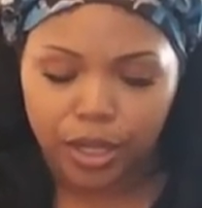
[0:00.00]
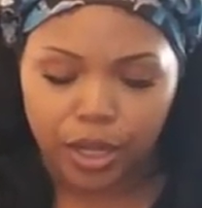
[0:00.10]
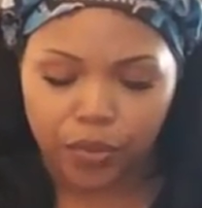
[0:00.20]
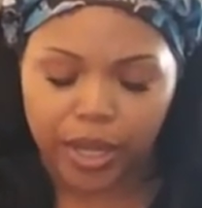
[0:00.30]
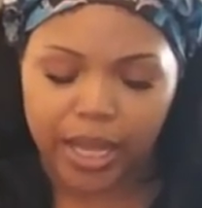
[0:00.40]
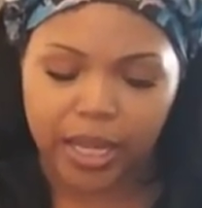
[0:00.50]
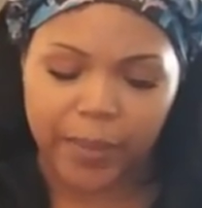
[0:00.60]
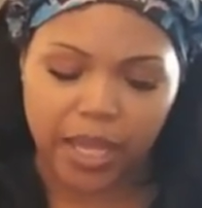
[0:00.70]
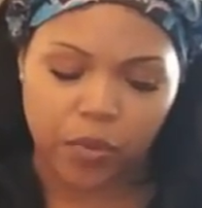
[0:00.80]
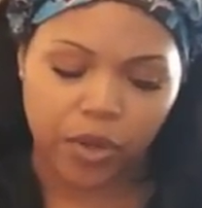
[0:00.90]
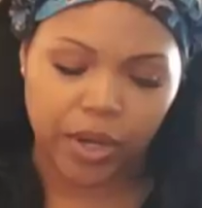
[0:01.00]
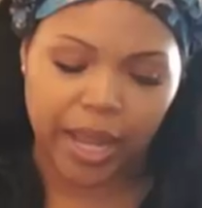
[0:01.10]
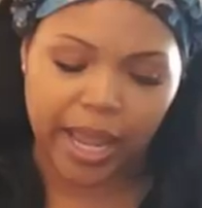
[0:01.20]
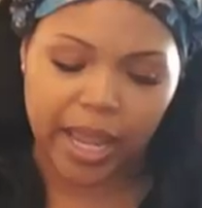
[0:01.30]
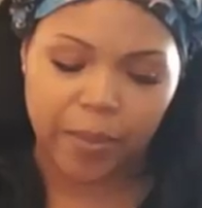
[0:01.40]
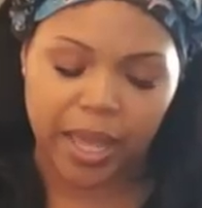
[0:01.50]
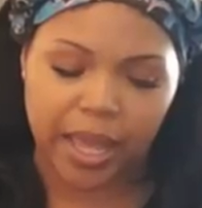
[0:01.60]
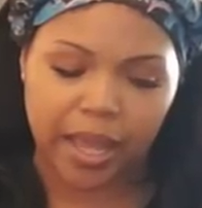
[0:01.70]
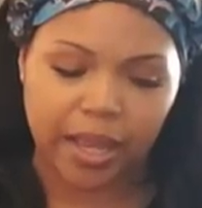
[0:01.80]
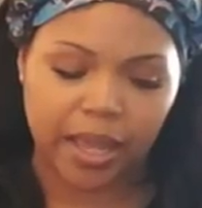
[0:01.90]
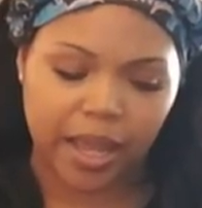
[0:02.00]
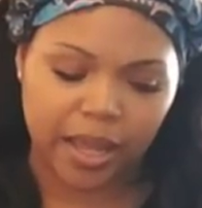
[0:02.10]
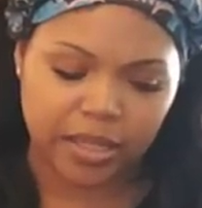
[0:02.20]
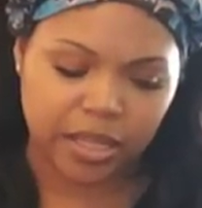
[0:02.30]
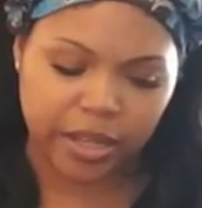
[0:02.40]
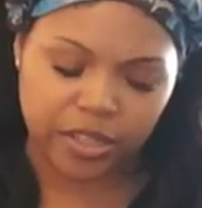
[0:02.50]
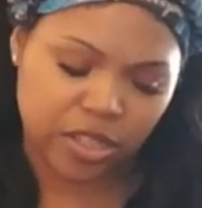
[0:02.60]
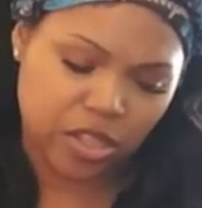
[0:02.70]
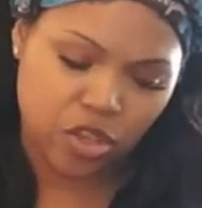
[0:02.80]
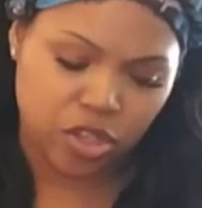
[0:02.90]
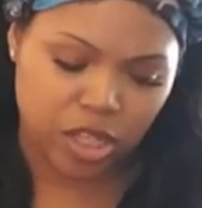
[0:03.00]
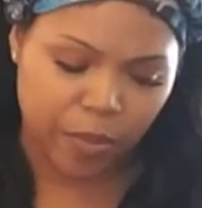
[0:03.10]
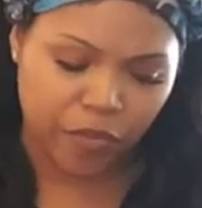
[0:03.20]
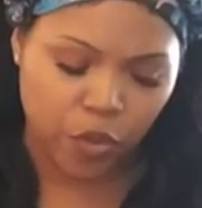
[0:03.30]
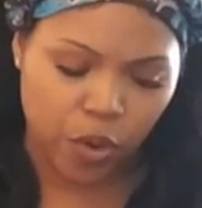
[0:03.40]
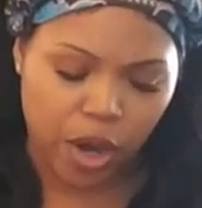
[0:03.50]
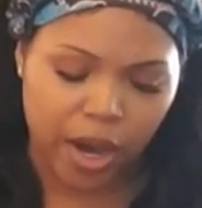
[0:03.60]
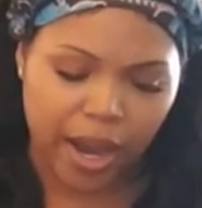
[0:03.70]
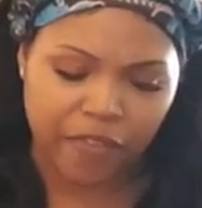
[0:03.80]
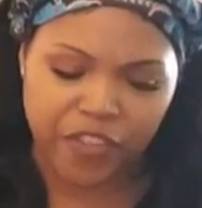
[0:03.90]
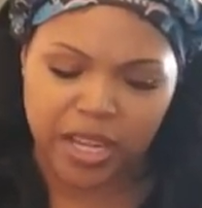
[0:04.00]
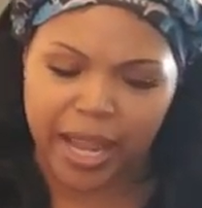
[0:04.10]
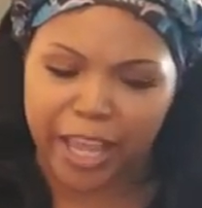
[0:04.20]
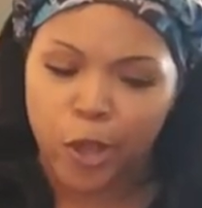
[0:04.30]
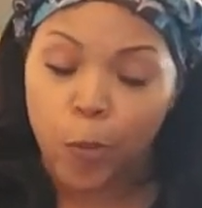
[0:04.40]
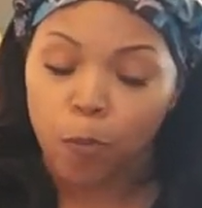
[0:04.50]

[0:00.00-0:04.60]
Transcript: okay let me get one on the hangman yeah so you some of you are i feel like